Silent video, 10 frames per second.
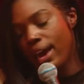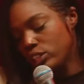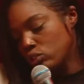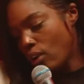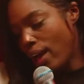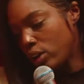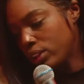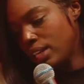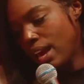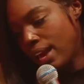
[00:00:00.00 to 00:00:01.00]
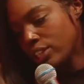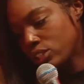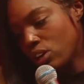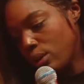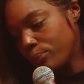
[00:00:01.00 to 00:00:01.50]
And it's right on the edge,
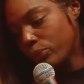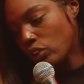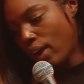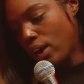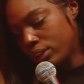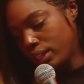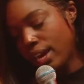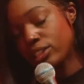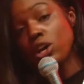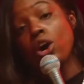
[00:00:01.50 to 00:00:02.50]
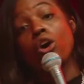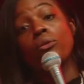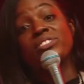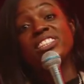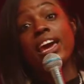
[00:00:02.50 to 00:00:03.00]
um, right on the edge
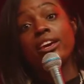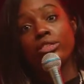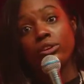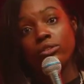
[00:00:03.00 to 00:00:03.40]
of death,